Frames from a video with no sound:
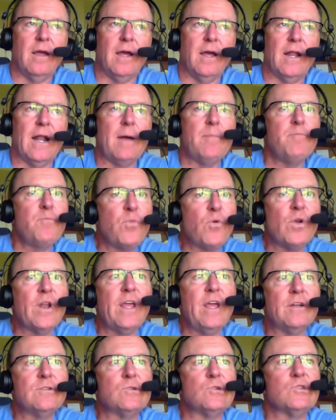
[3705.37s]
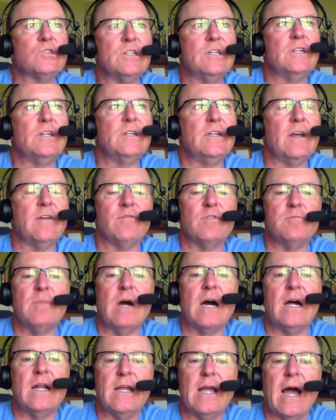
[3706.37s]
And I'm pretty interested in
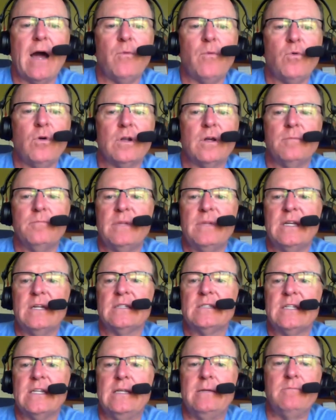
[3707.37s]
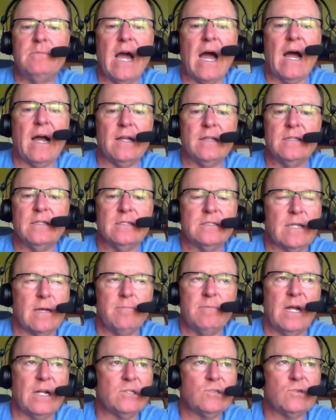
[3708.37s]
everybody. I want to be a team guy in this.
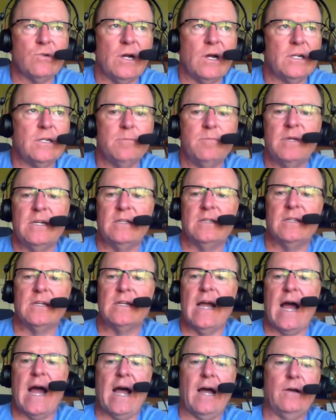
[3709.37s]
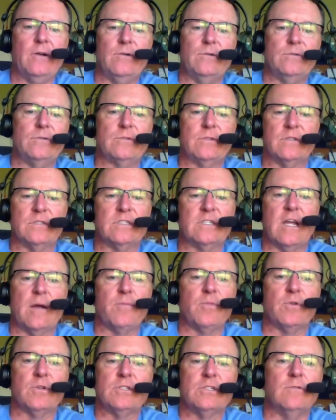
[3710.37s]
I'm not trying to be the guy who's a
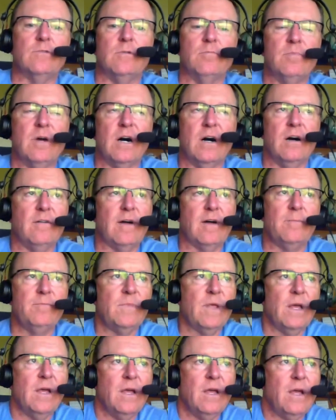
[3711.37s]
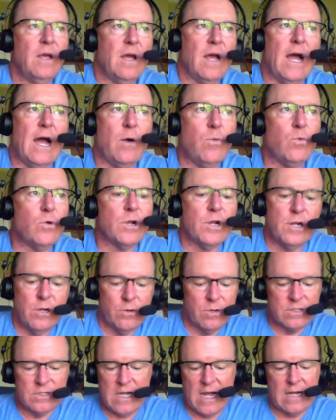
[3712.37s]
step or two above. I want to
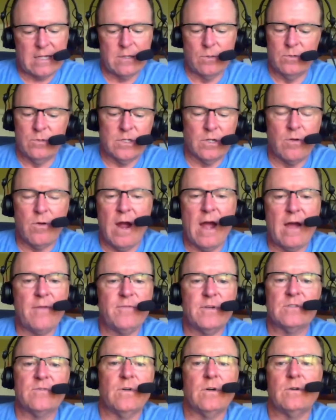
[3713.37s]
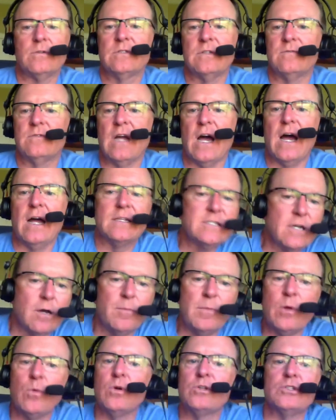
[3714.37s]
know exactly what the graphics folks have got.
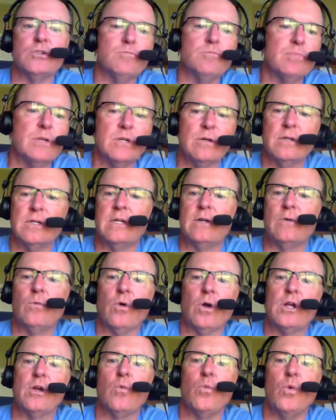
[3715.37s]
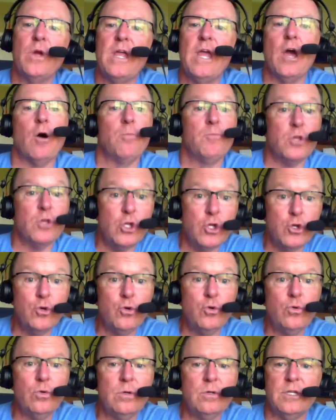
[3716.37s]
Tell me what you're building. Where can we help
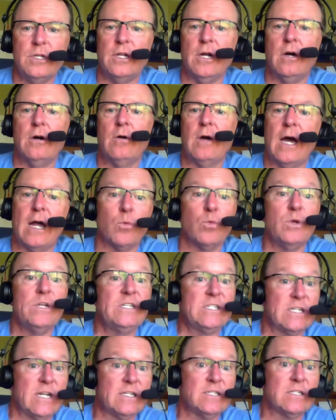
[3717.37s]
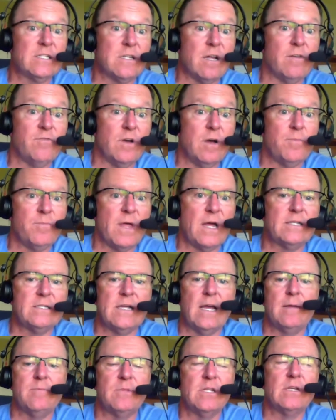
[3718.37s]
you? How do we set stuff up, that
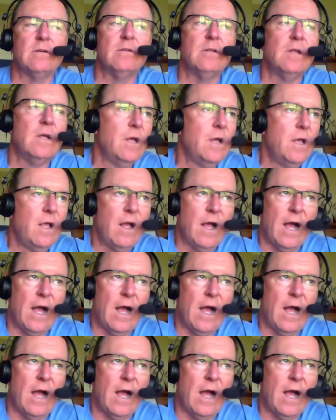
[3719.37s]
type deal?